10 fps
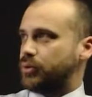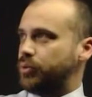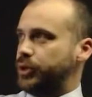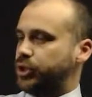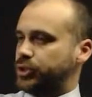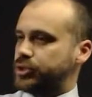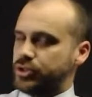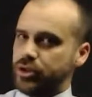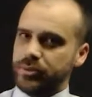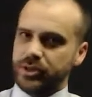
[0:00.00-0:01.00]
we should
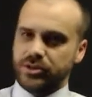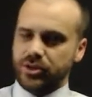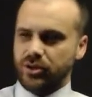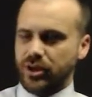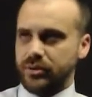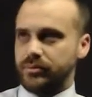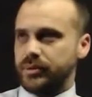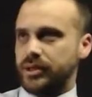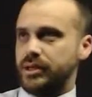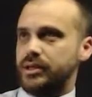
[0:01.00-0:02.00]
assume that time
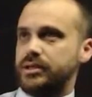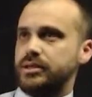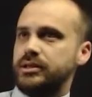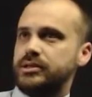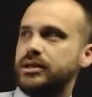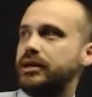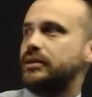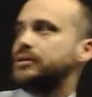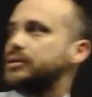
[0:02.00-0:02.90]
is, let's say,